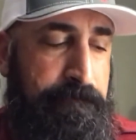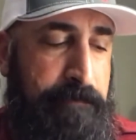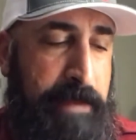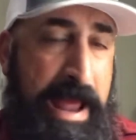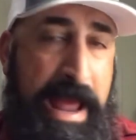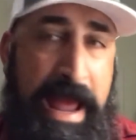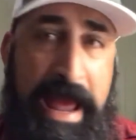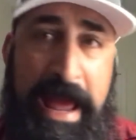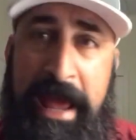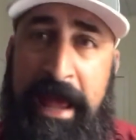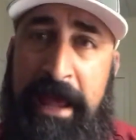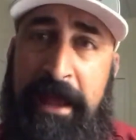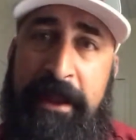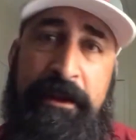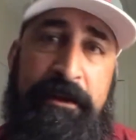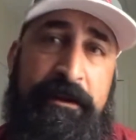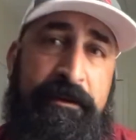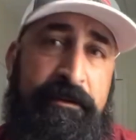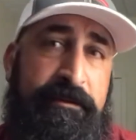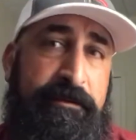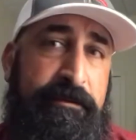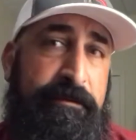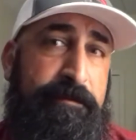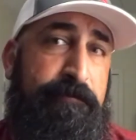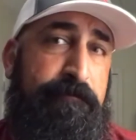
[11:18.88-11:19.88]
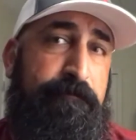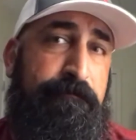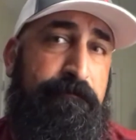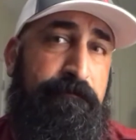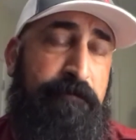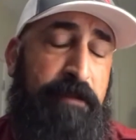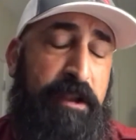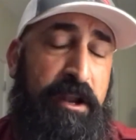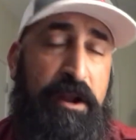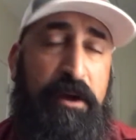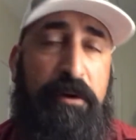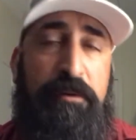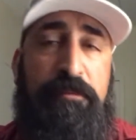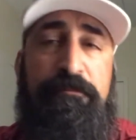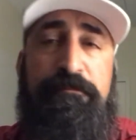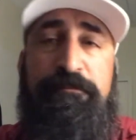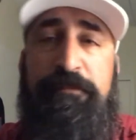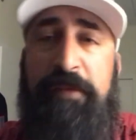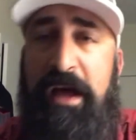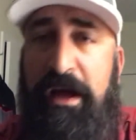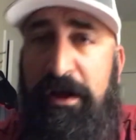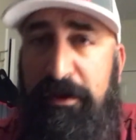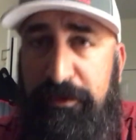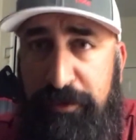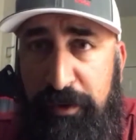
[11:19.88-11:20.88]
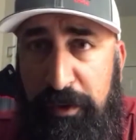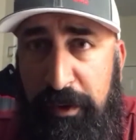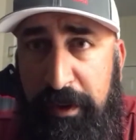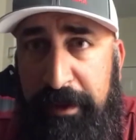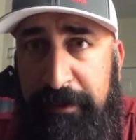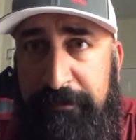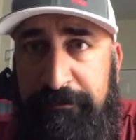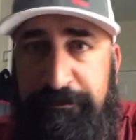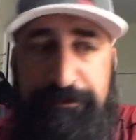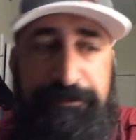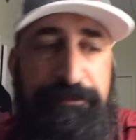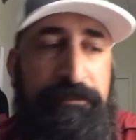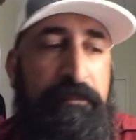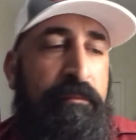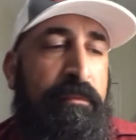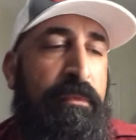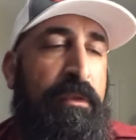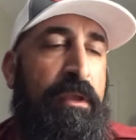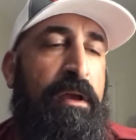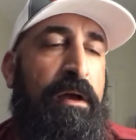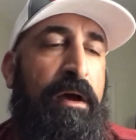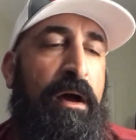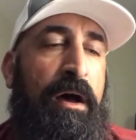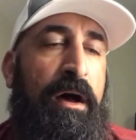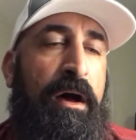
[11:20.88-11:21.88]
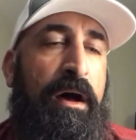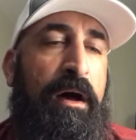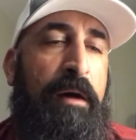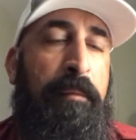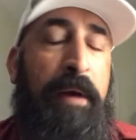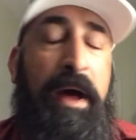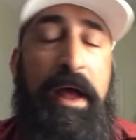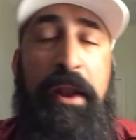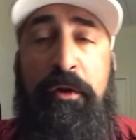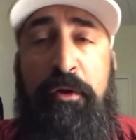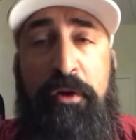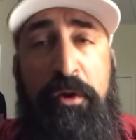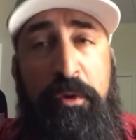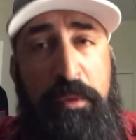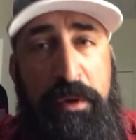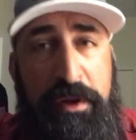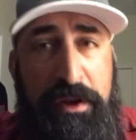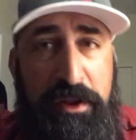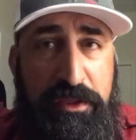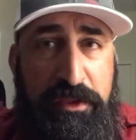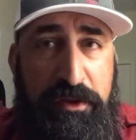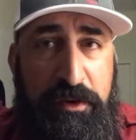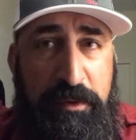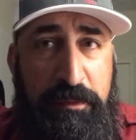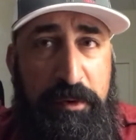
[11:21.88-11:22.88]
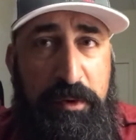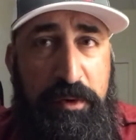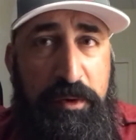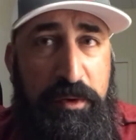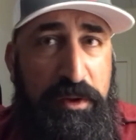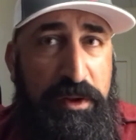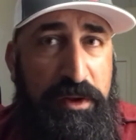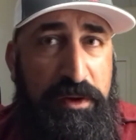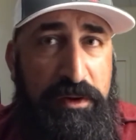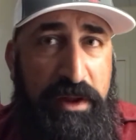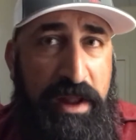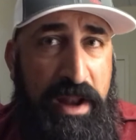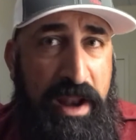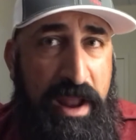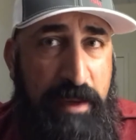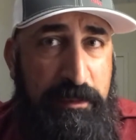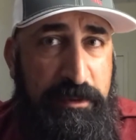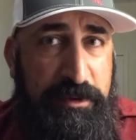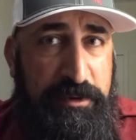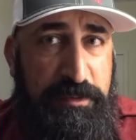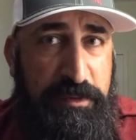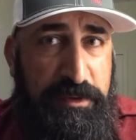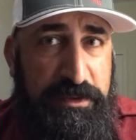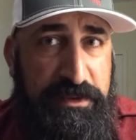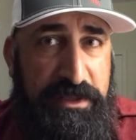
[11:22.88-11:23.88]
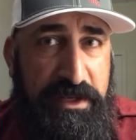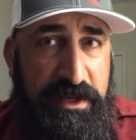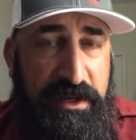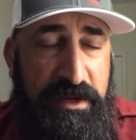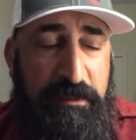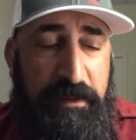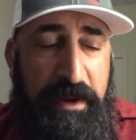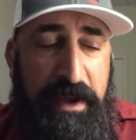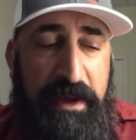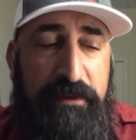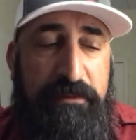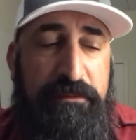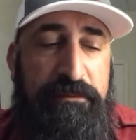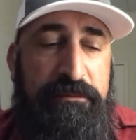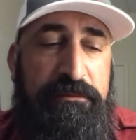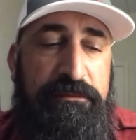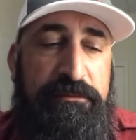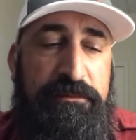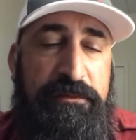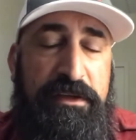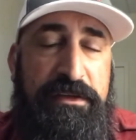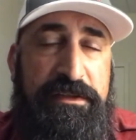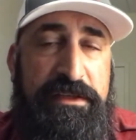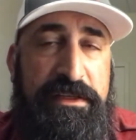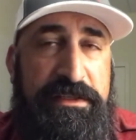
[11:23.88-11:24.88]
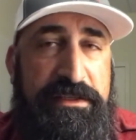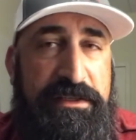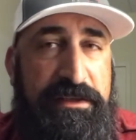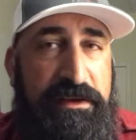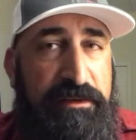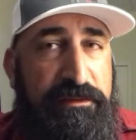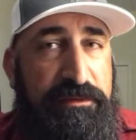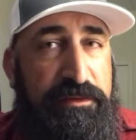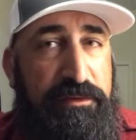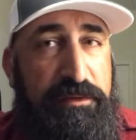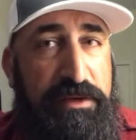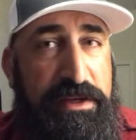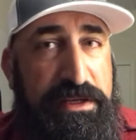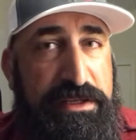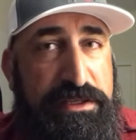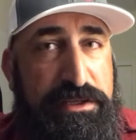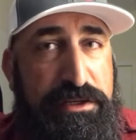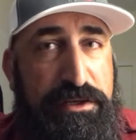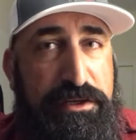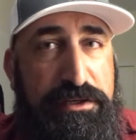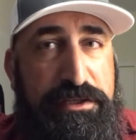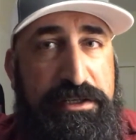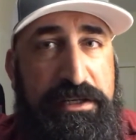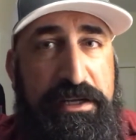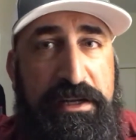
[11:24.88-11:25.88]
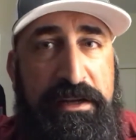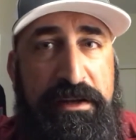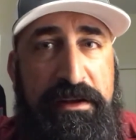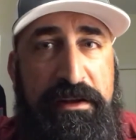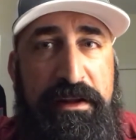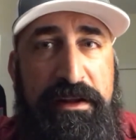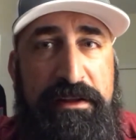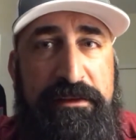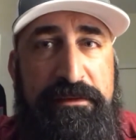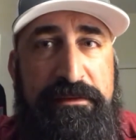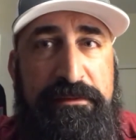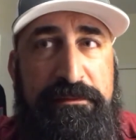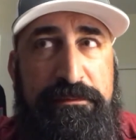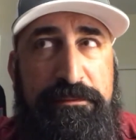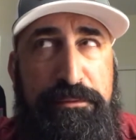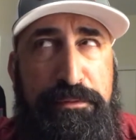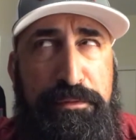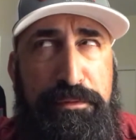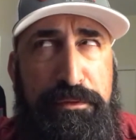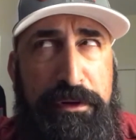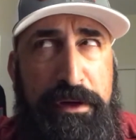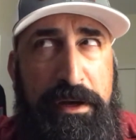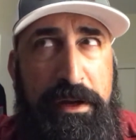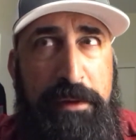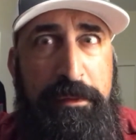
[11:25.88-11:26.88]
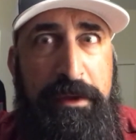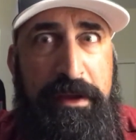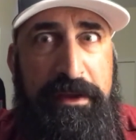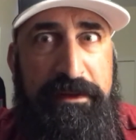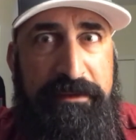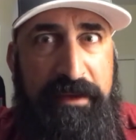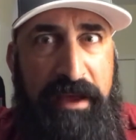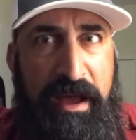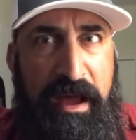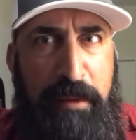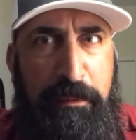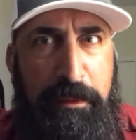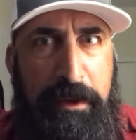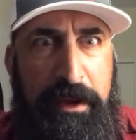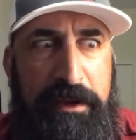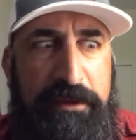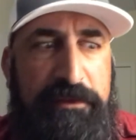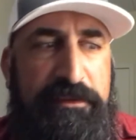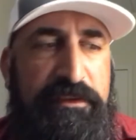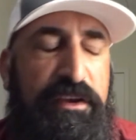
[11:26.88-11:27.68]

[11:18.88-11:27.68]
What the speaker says: And I'll do it. I don't know when the thermonuclear dynamics one's going to come out, because I still have to research it, and that's a pretty big topic.